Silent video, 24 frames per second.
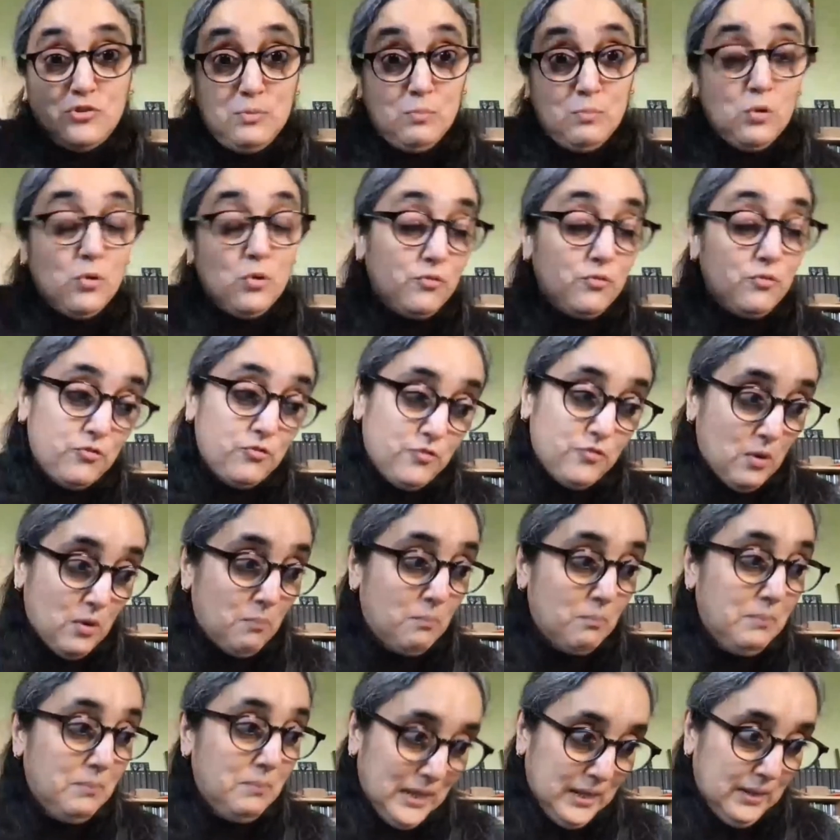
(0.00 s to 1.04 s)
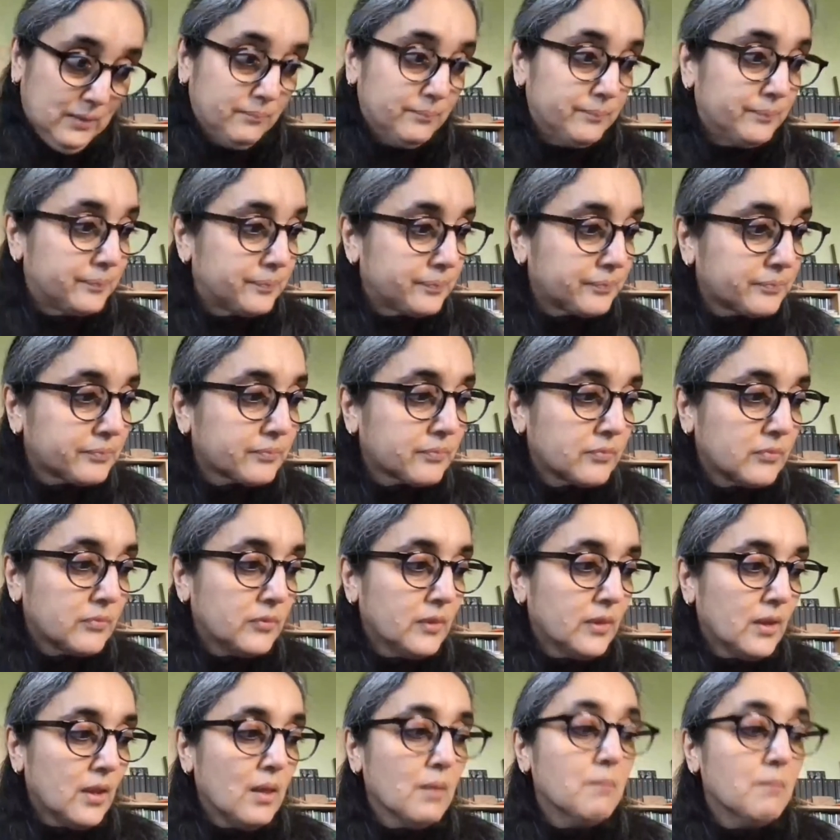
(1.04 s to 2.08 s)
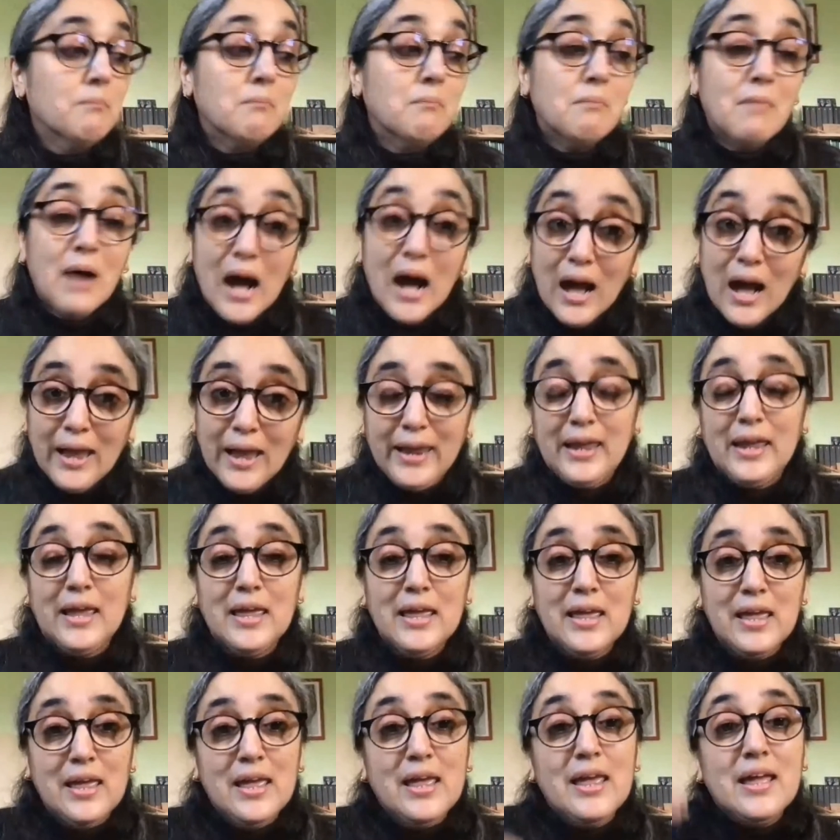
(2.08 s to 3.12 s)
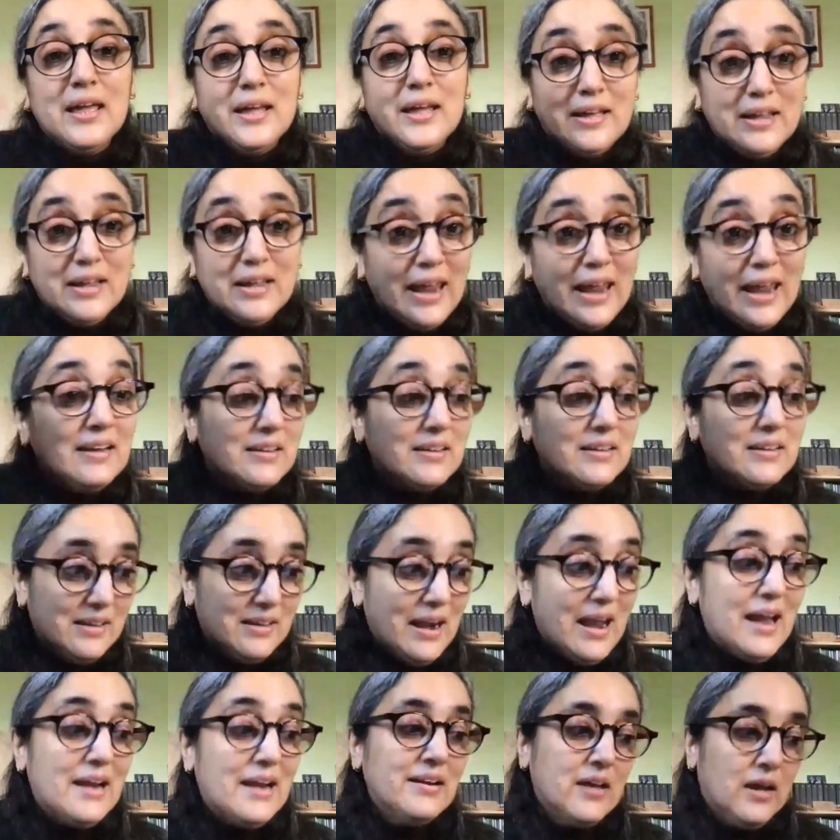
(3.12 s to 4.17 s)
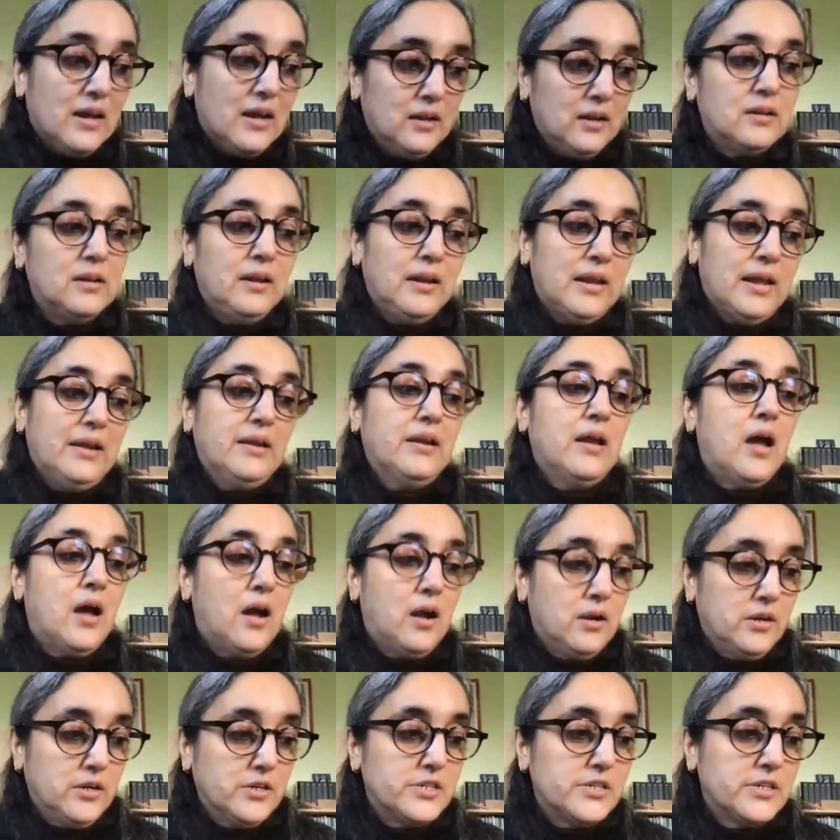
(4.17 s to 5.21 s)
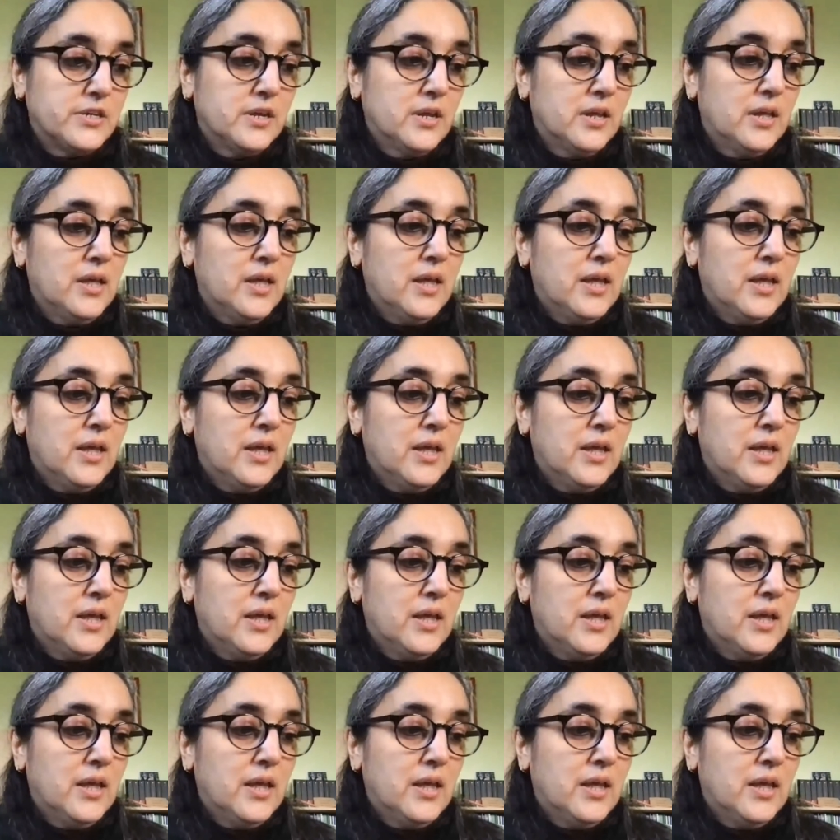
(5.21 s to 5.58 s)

removed from me. My great grand uncle and aunt.